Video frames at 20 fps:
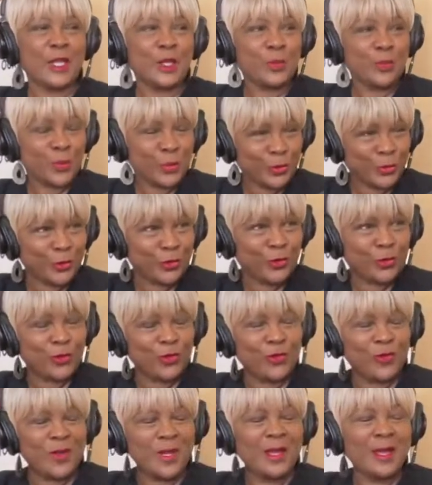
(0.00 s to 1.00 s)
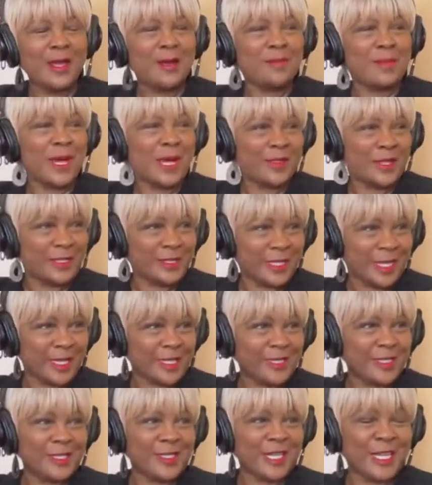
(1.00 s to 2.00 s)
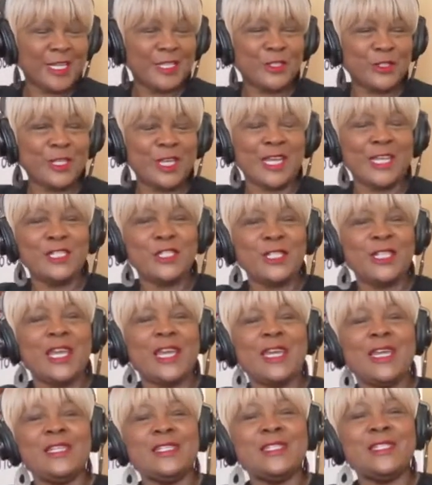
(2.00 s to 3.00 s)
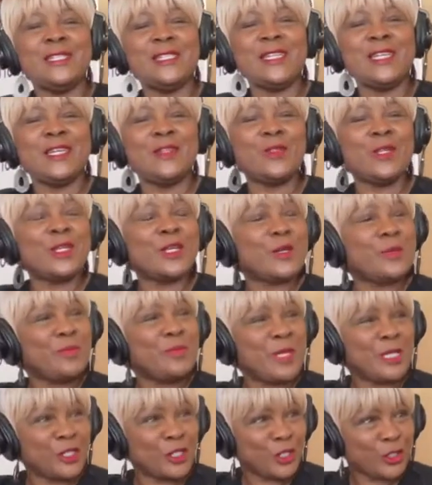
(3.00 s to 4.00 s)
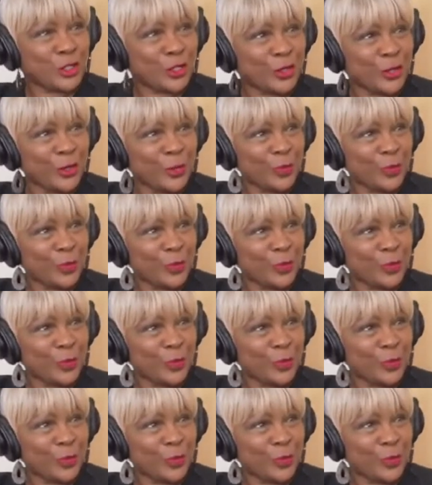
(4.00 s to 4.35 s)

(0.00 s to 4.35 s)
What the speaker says: and approved by the Texas Education Agency and the commissioner.